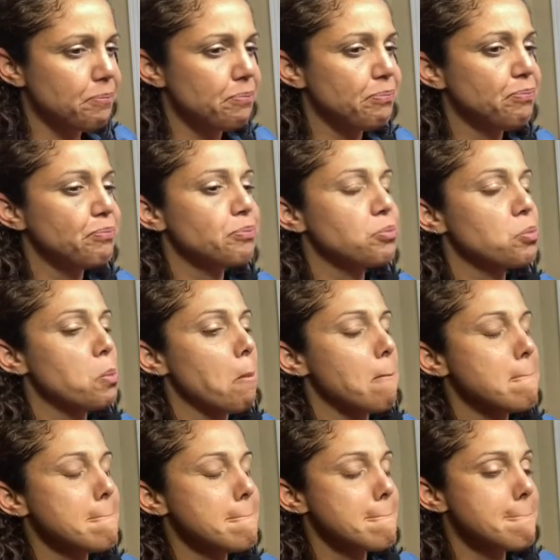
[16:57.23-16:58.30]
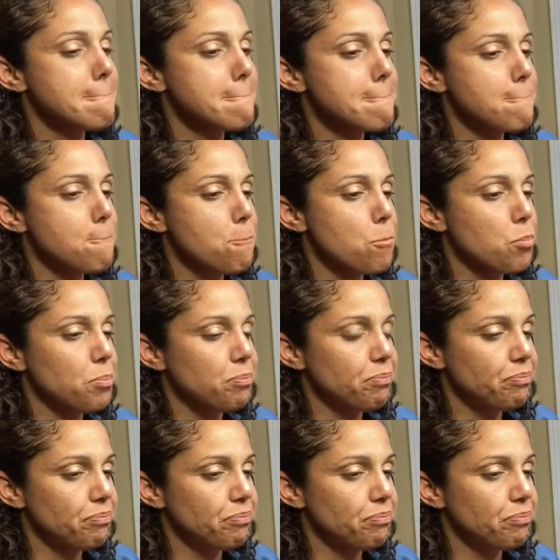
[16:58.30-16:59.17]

(silence)